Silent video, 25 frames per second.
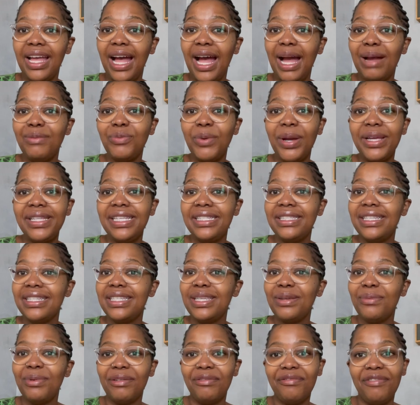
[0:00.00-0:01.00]
waiting to
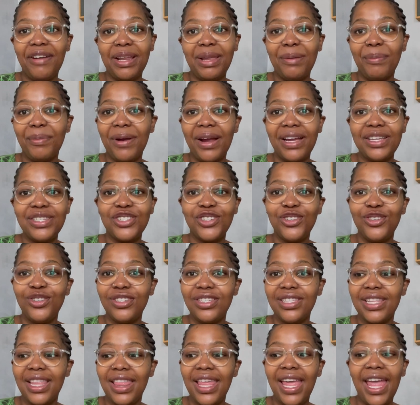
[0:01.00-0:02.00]
see what Fanny Price
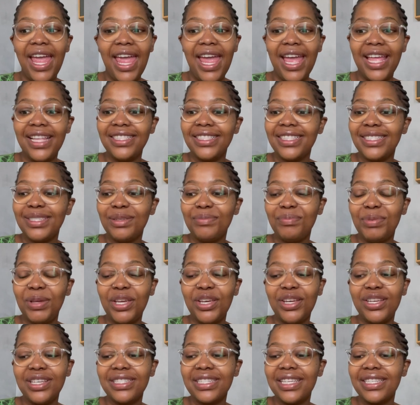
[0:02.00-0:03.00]
chooses in the end,
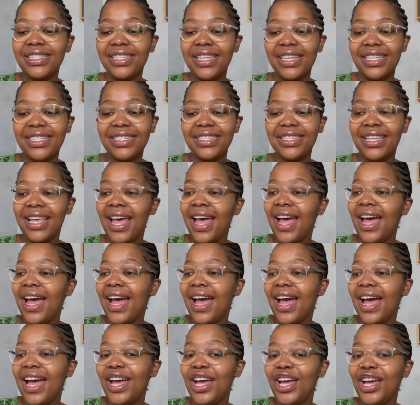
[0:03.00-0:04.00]
because sis
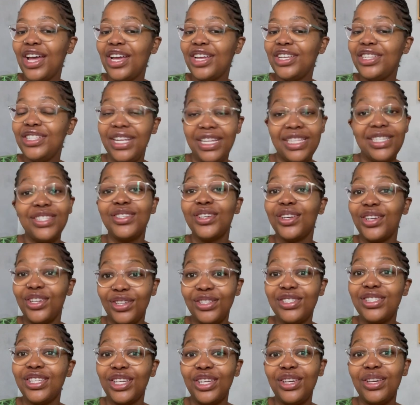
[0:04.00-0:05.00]
needs
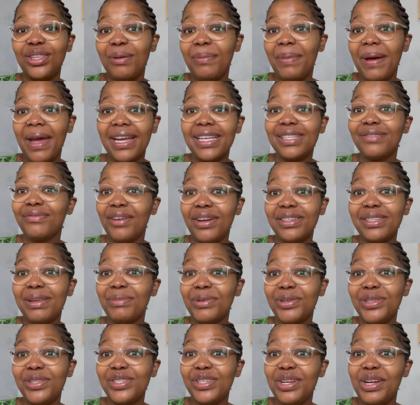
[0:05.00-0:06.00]
to secure the bag as far as I'm
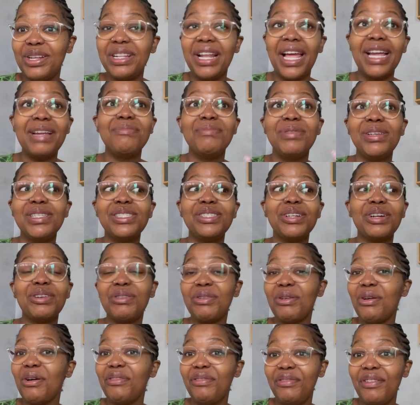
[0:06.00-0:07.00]
concerned. Like, Mr.
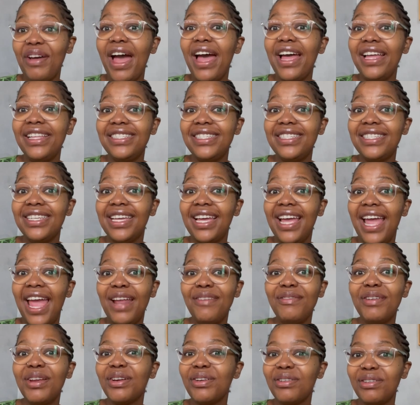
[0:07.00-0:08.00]
Crawford,
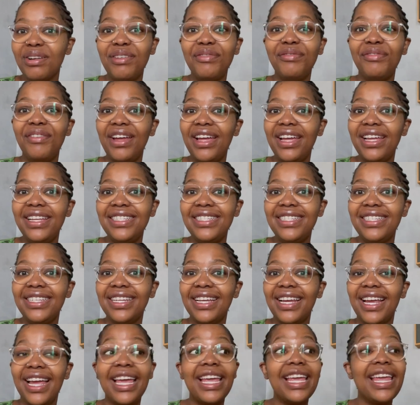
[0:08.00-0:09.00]
Henry Crawford,
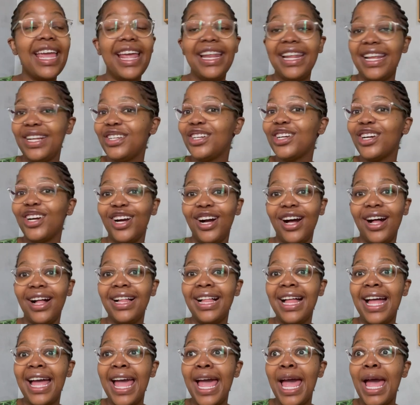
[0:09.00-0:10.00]
get it,
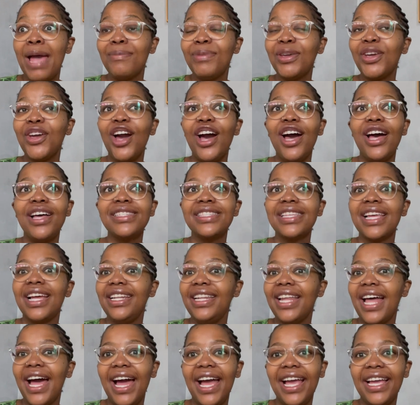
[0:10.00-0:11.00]
girl. Because,
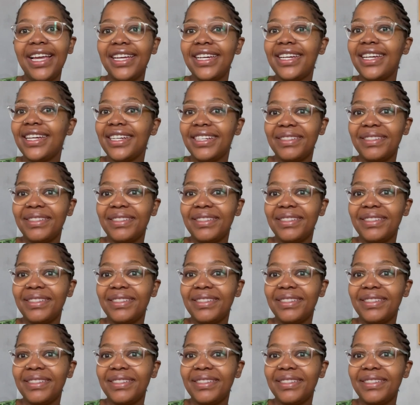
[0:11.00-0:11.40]
like,